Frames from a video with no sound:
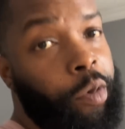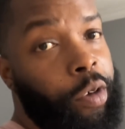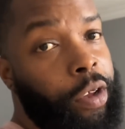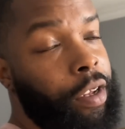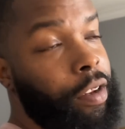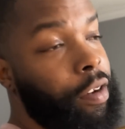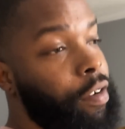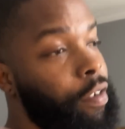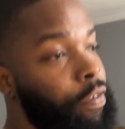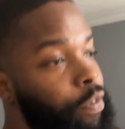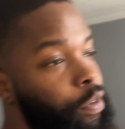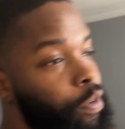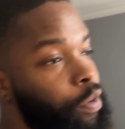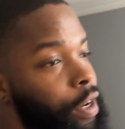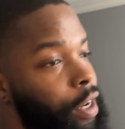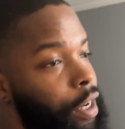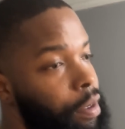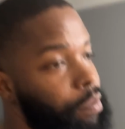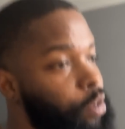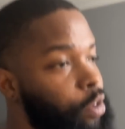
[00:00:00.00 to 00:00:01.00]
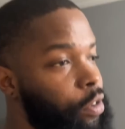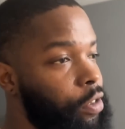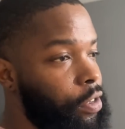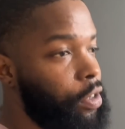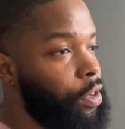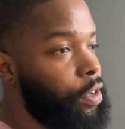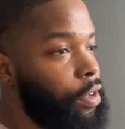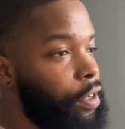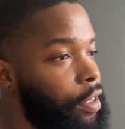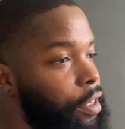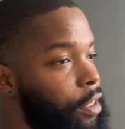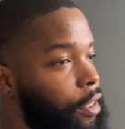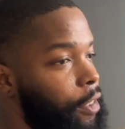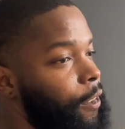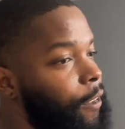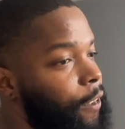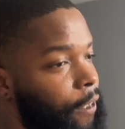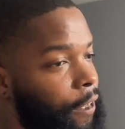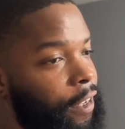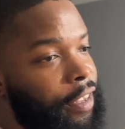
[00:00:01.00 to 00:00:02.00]
way. The food almost done.
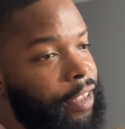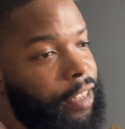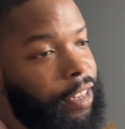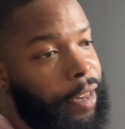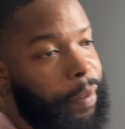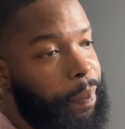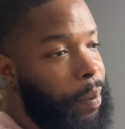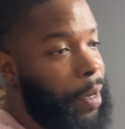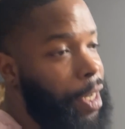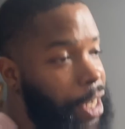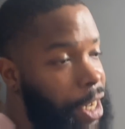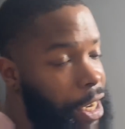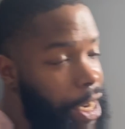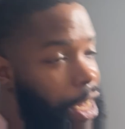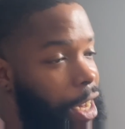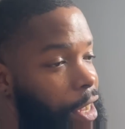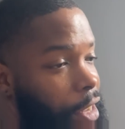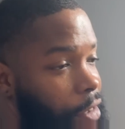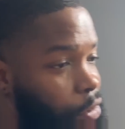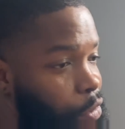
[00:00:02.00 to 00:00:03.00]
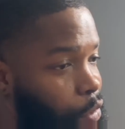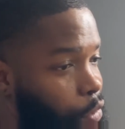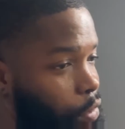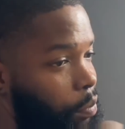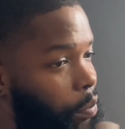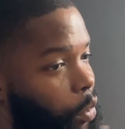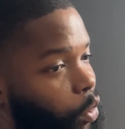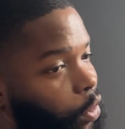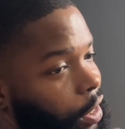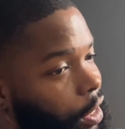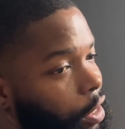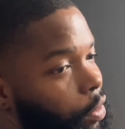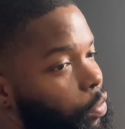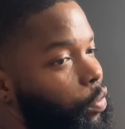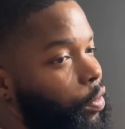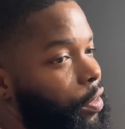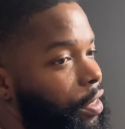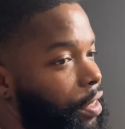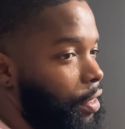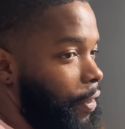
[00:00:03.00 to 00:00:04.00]
It depends it last round, but a
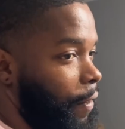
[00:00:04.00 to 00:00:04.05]
good